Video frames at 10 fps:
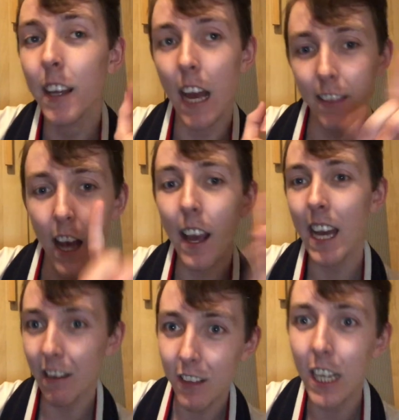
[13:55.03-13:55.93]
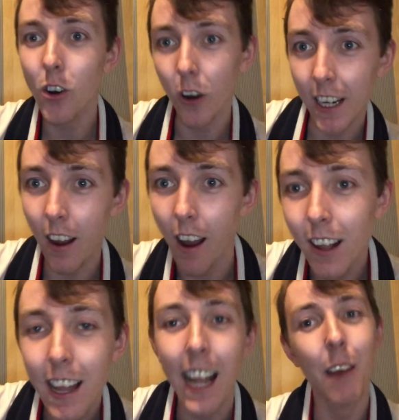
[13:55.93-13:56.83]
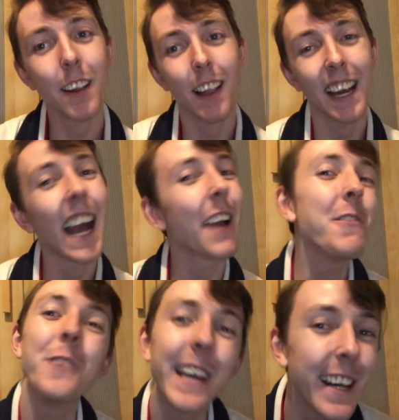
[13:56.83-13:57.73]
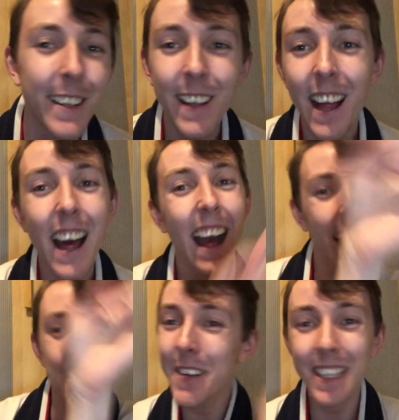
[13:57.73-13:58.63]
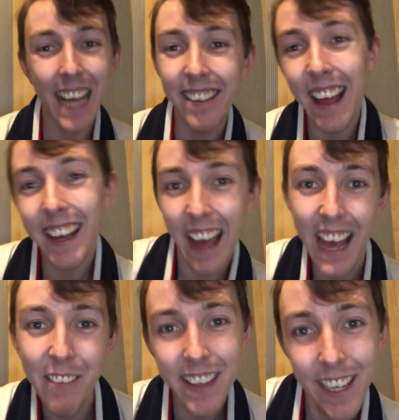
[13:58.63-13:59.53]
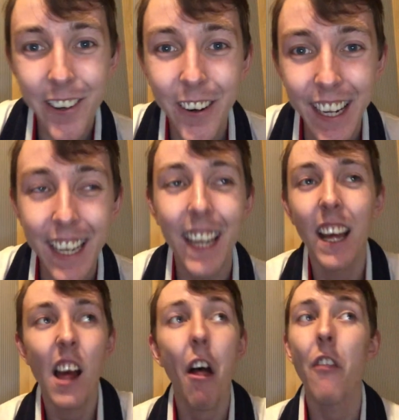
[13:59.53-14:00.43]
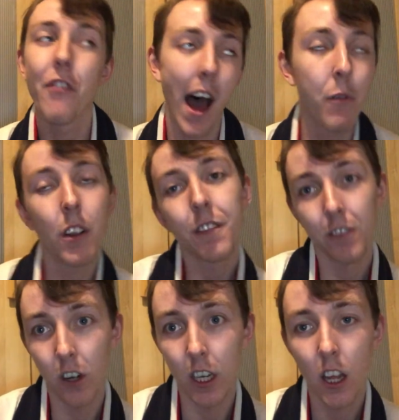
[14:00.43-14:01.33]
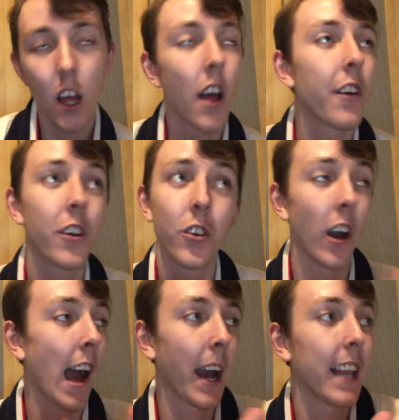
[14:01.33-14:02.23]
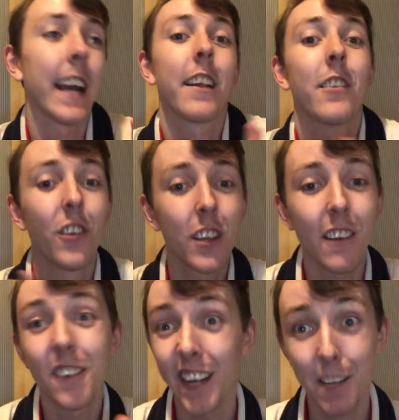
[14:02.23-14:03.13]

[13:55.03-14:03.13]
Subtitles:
get that KFC coin, girl. And I was like, I will get that KFC coin. That was fun. Like, such a fun